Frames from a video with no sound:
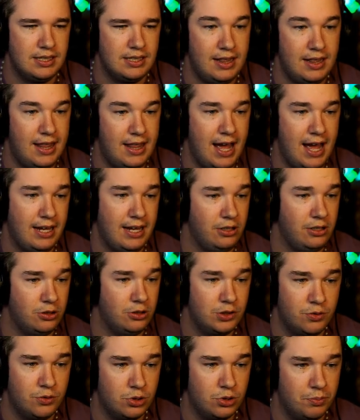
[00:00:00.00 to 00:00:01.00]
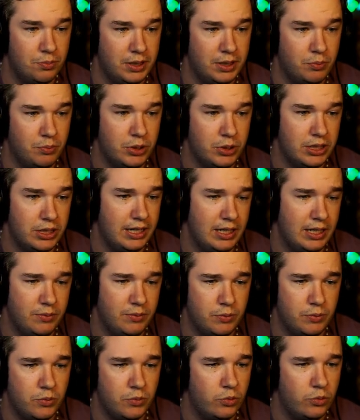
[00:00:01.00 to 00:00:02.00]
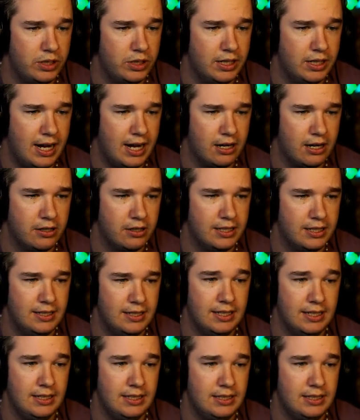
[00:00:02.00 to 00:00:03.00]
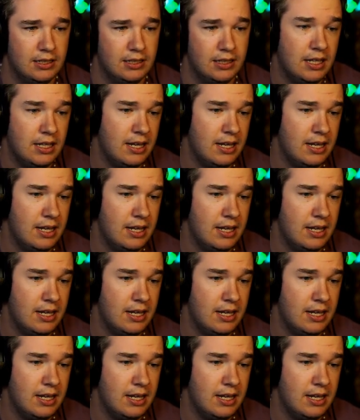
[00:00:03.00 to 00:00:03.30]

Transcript: that useful to be put anyone higher than D tier.